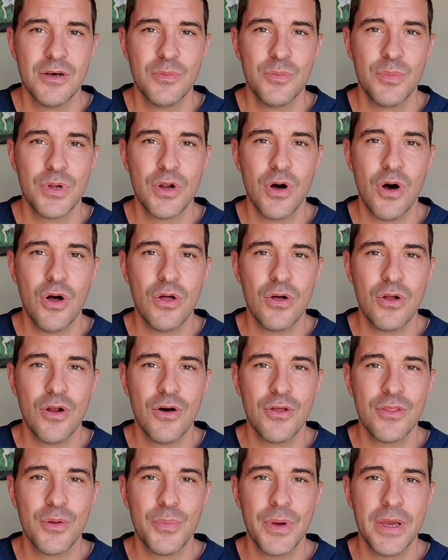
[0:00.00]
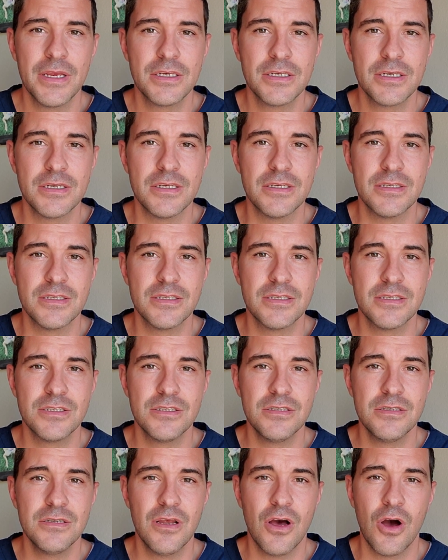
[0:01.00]
But all in all, the patient is
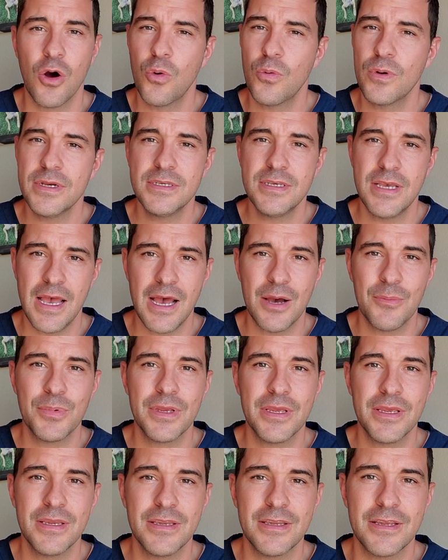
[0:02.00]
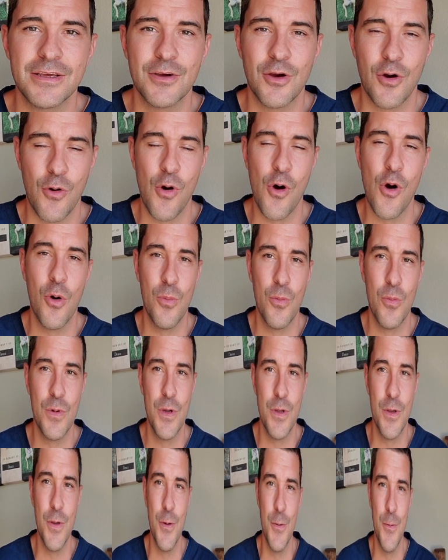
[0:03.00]
always happy to go home
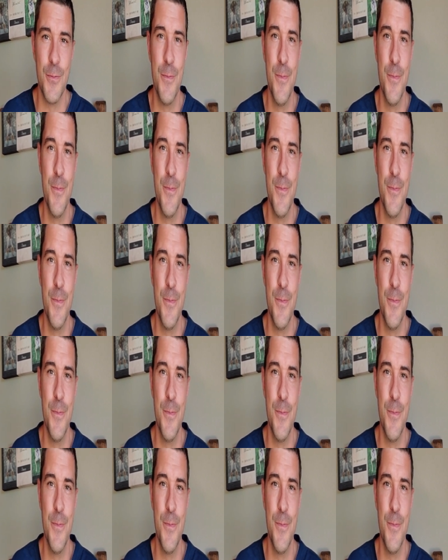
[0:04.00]
to you.